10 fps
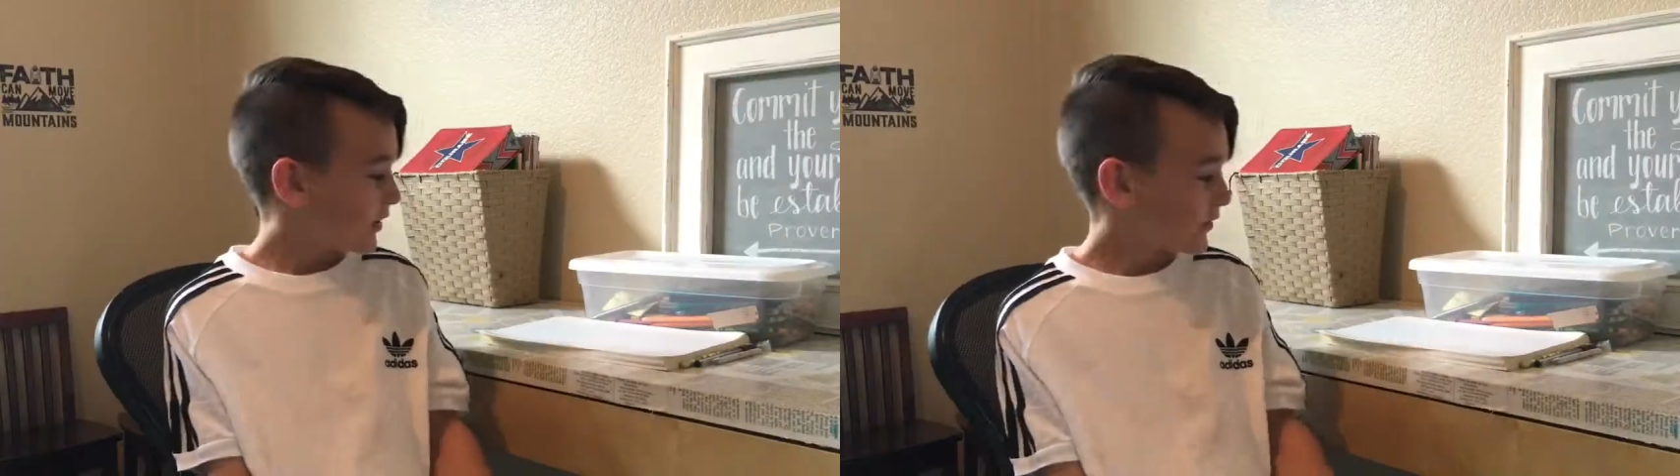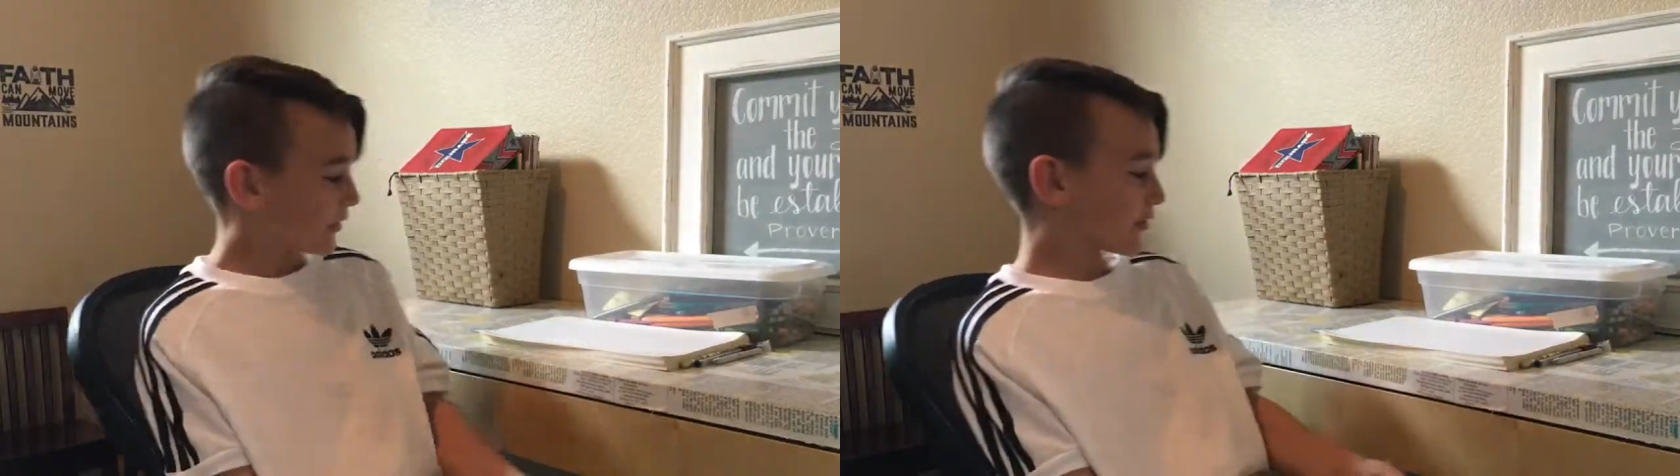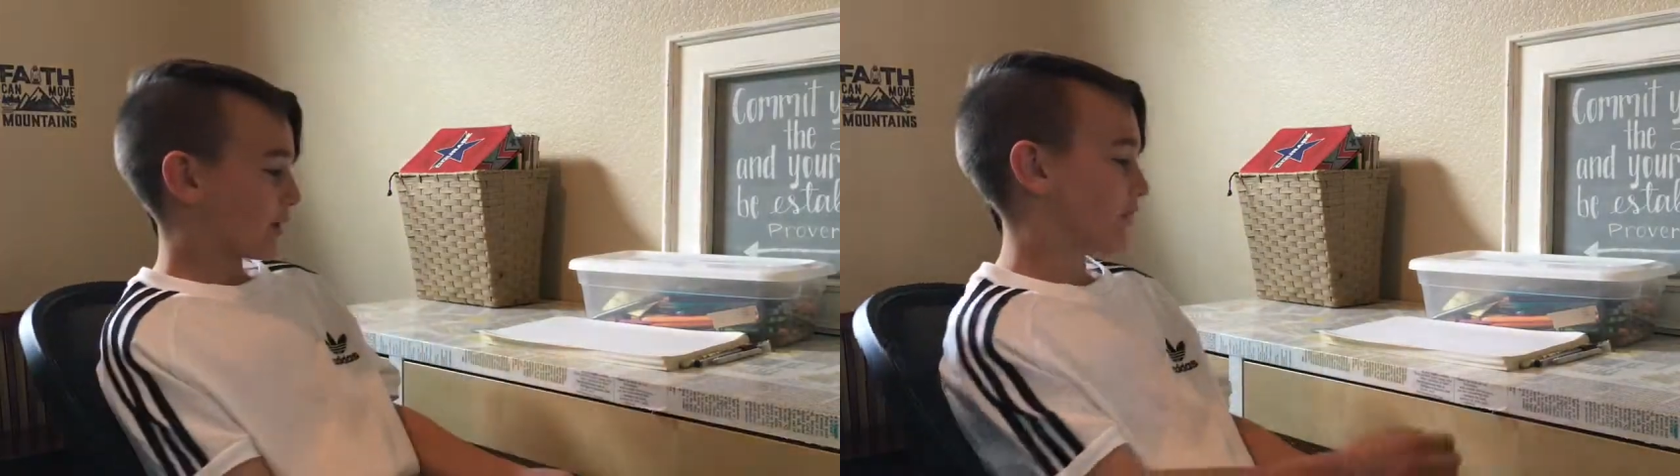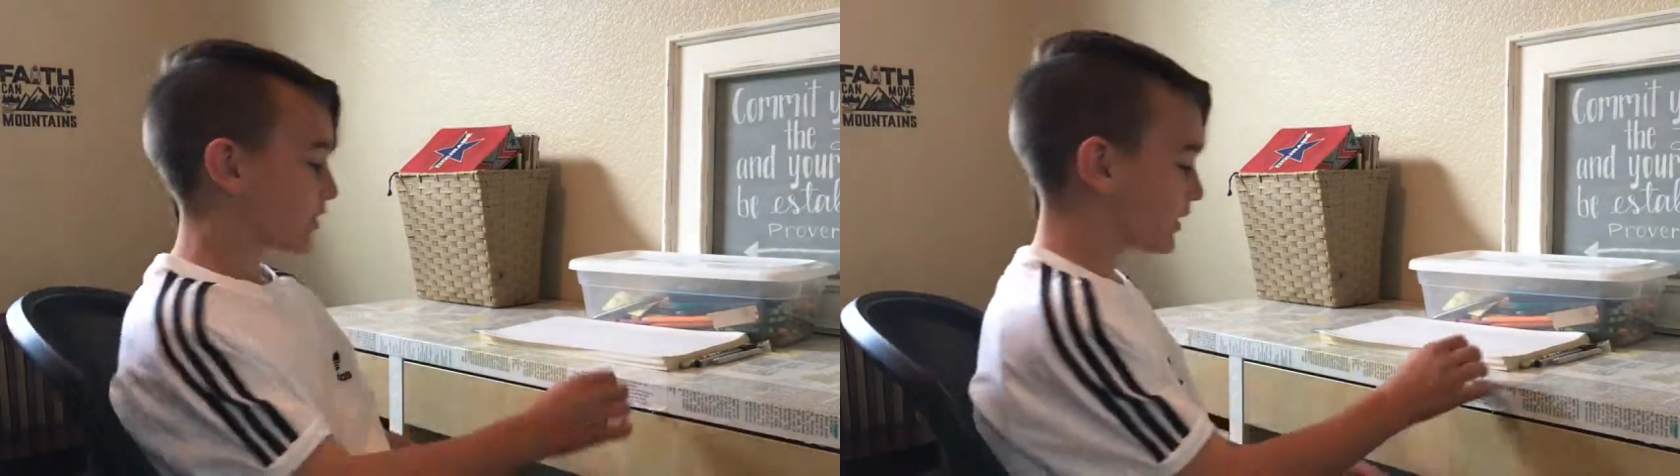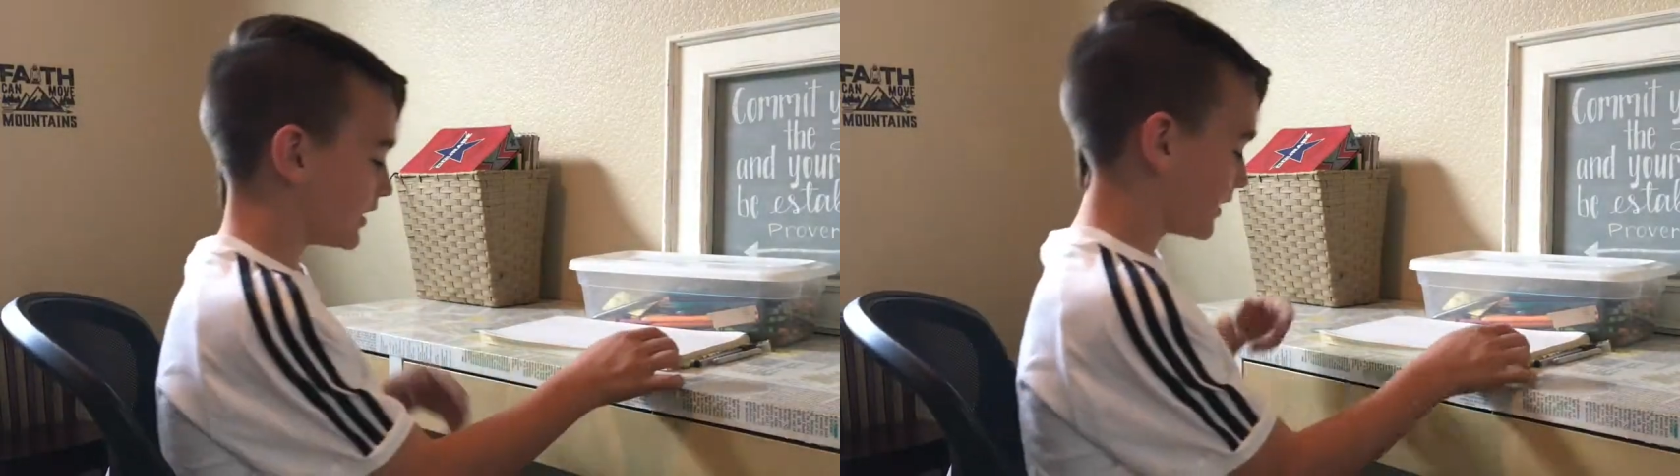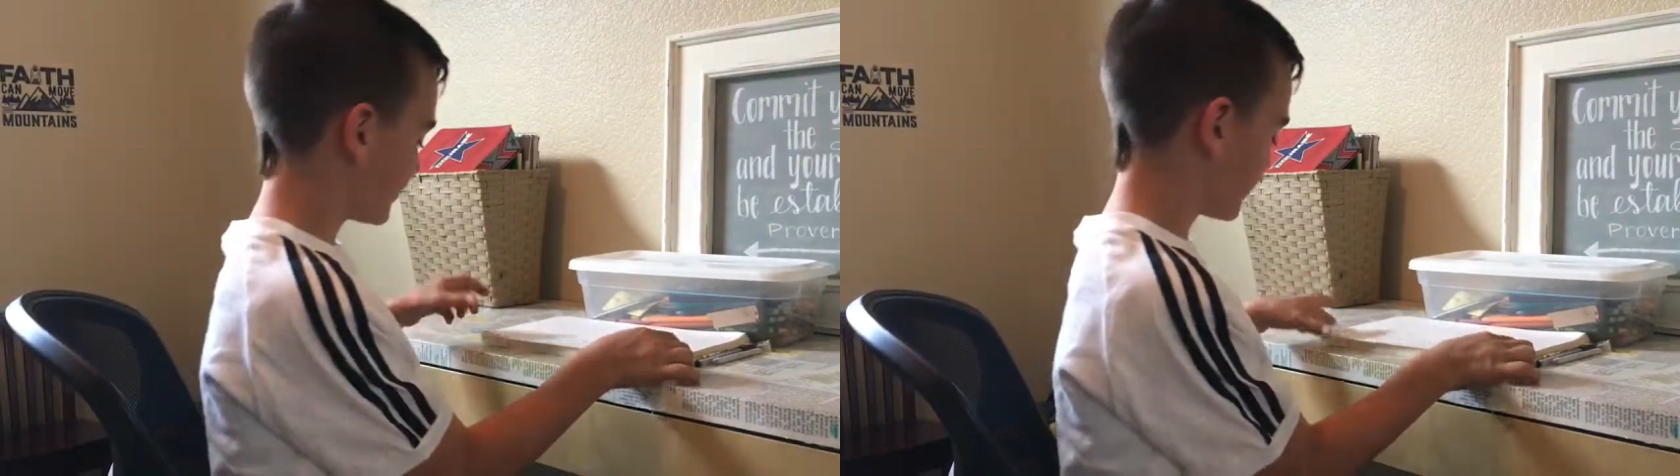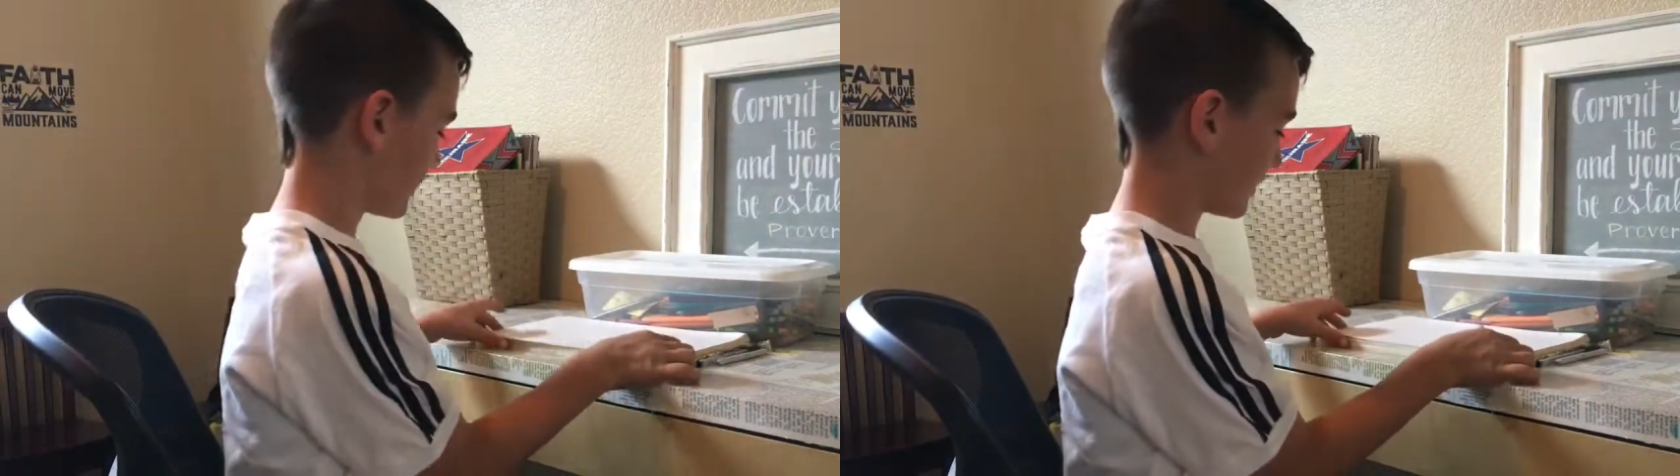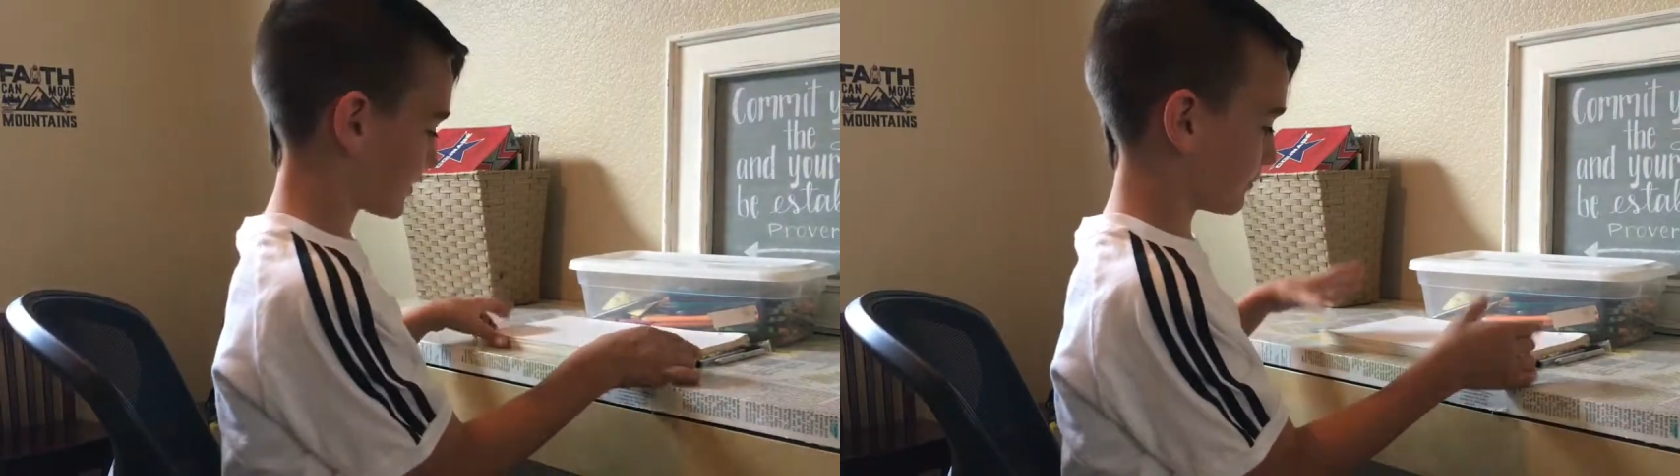So the supplies you're going to need is